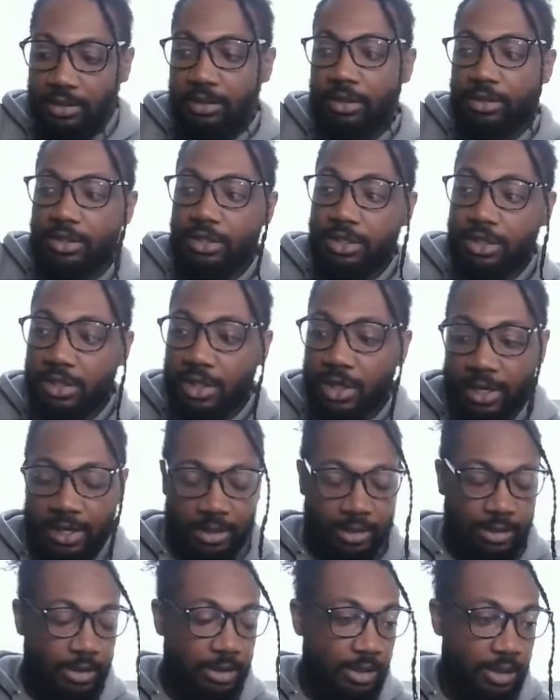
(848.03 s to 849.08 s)
The
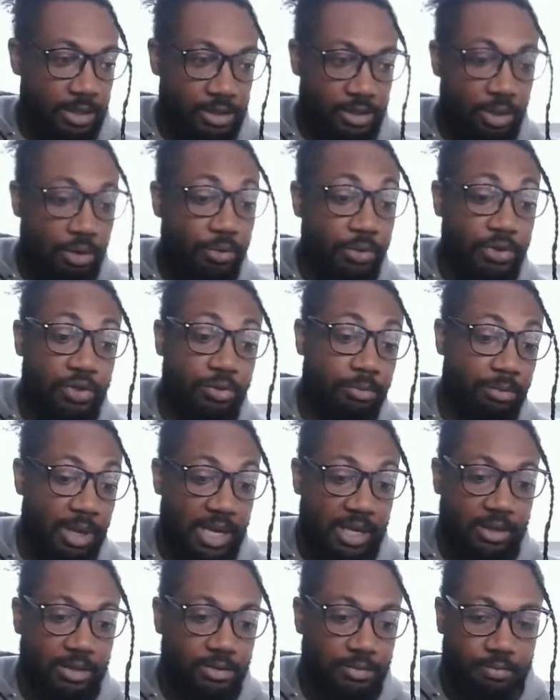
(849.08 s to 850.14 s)
son is going to
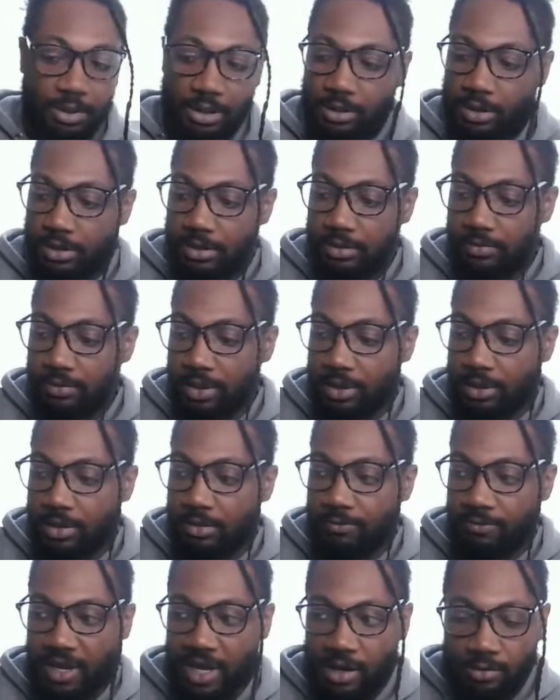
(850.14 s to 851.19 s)
make, because of
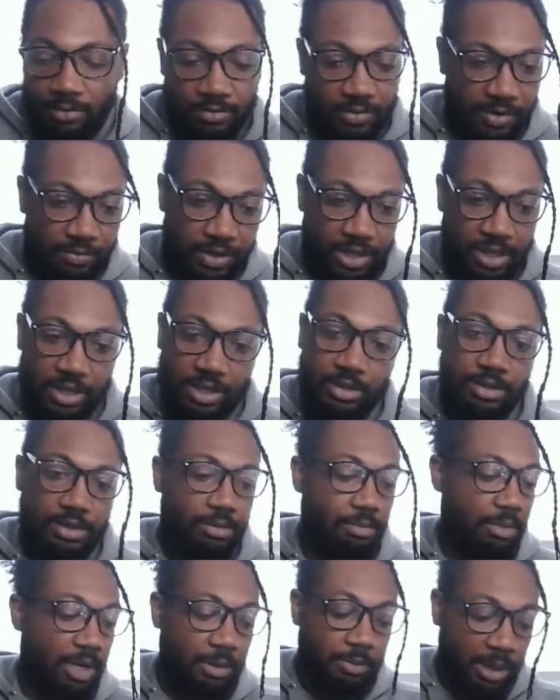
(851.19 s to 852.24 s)
the value of everything else
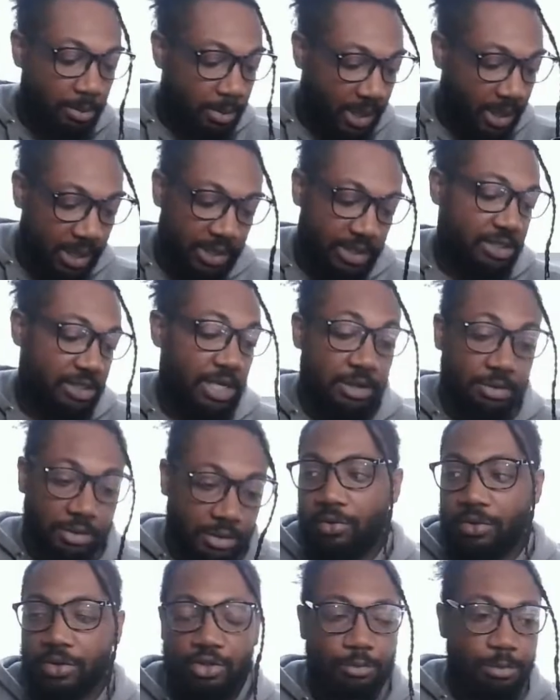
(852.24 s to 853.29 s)
and blah blah blah, the standard
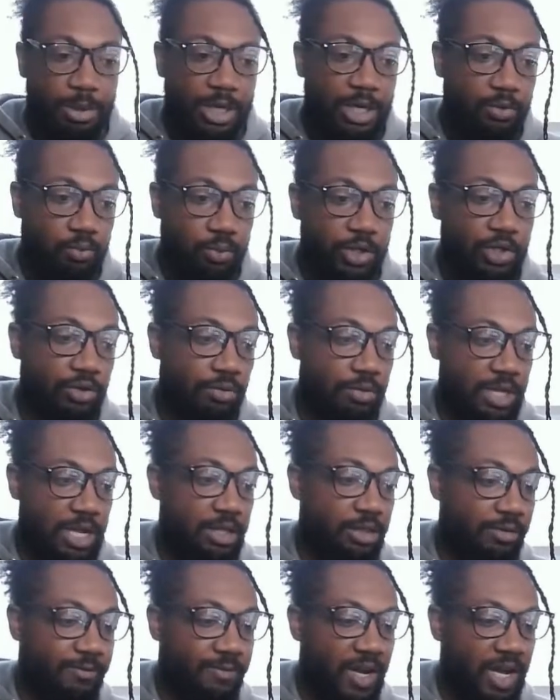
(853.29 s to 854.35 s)
going to be richer
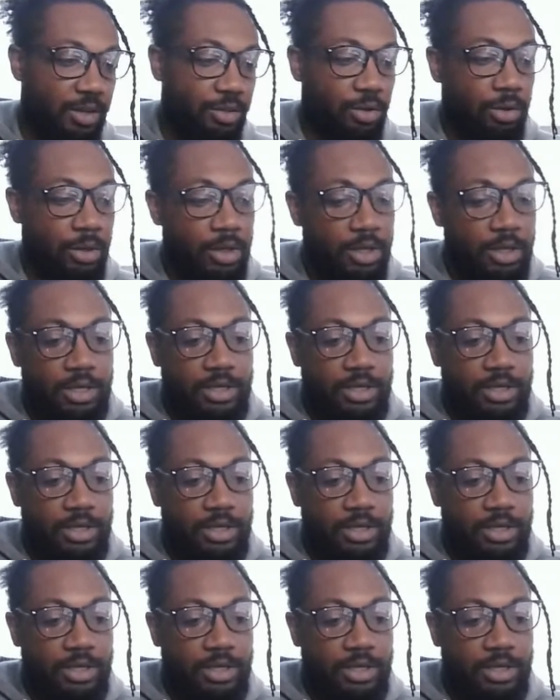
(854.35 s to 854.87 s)
than the father.